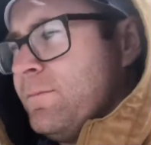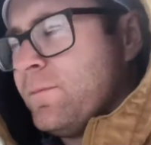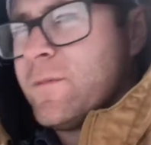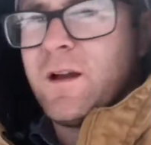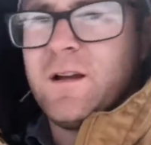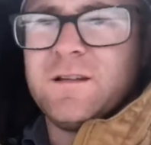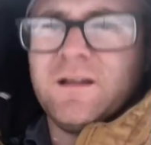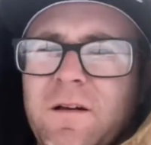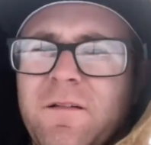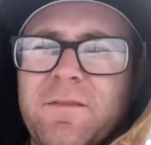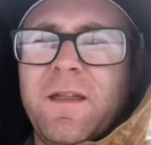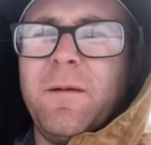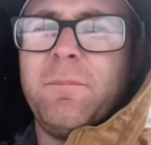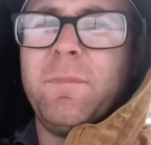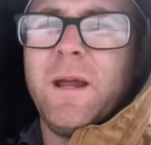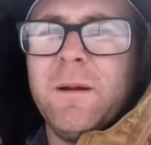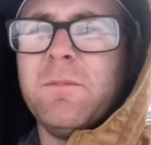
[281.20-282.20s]
Got done with
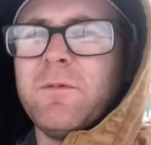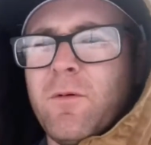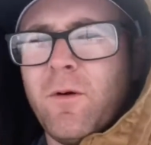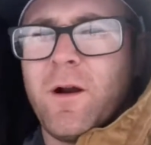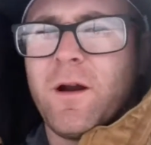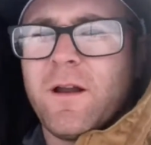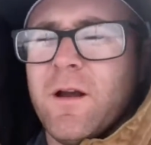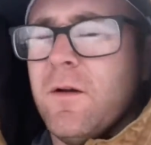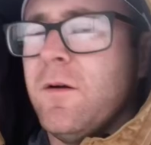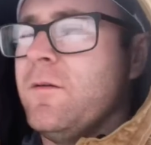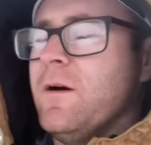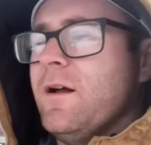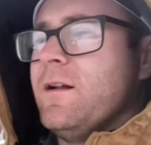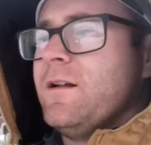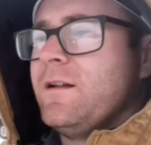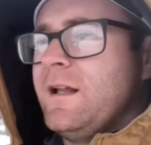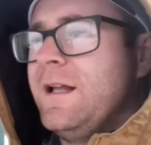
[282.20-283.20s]
that paperwork.
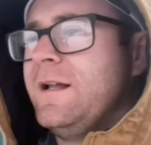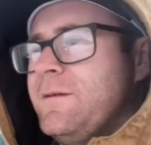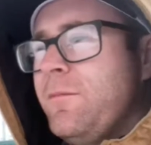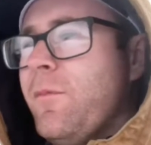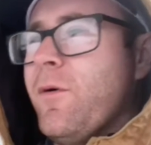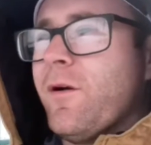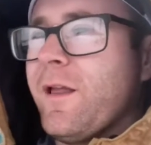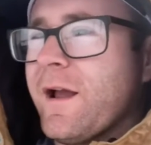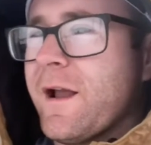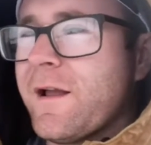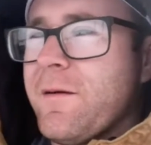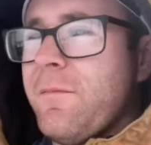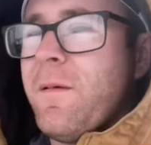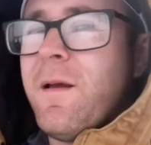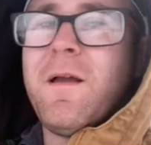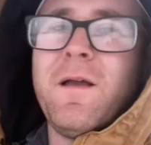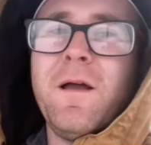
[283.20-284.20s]
Well, more like
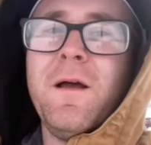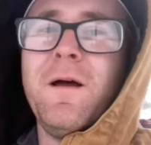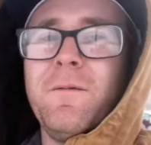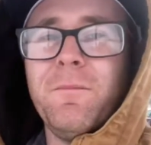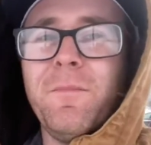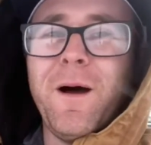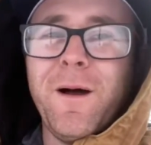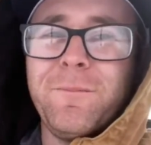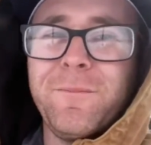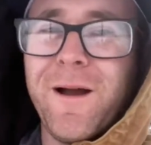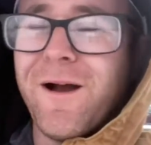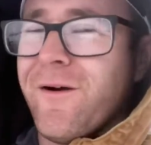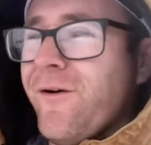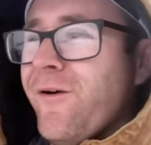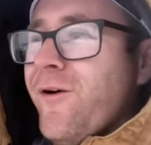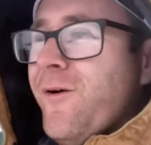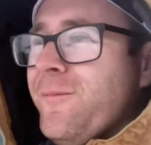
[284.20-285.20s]
Mom got
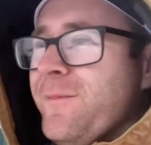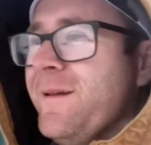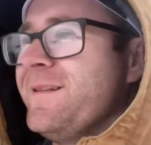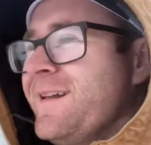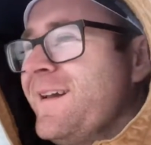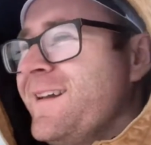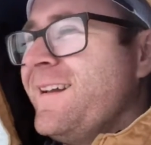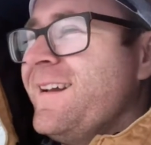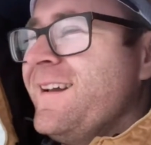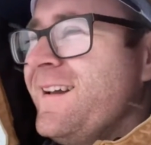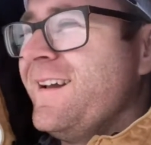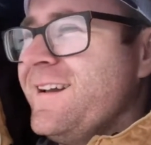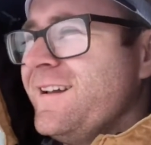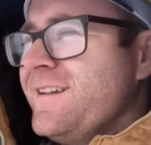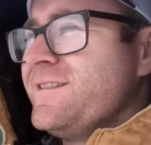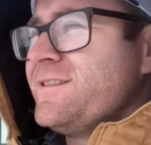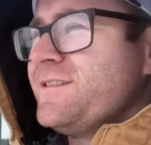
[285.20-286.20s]
home and
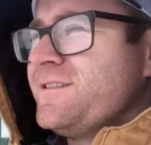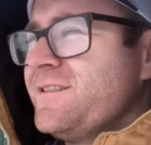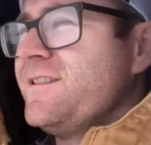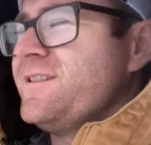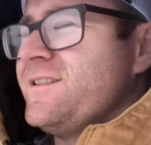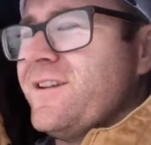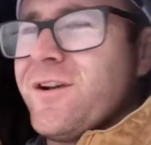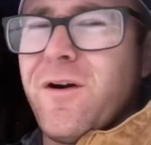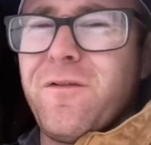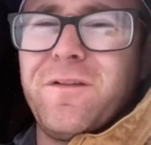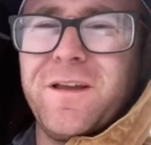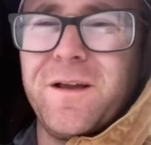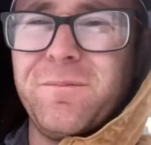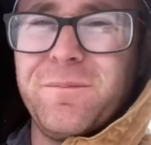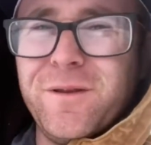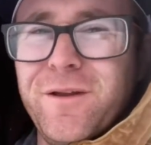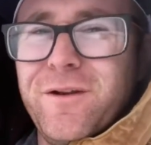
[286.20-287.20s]
took over the
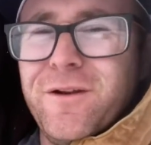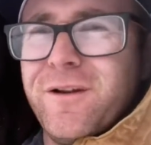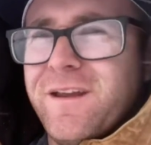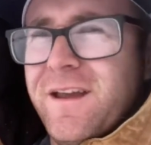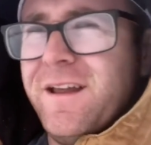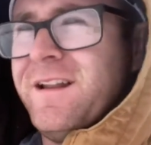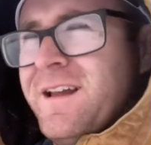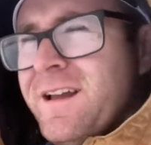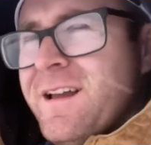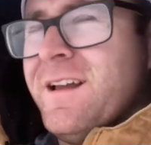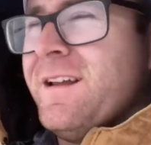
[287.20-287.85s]
computer again.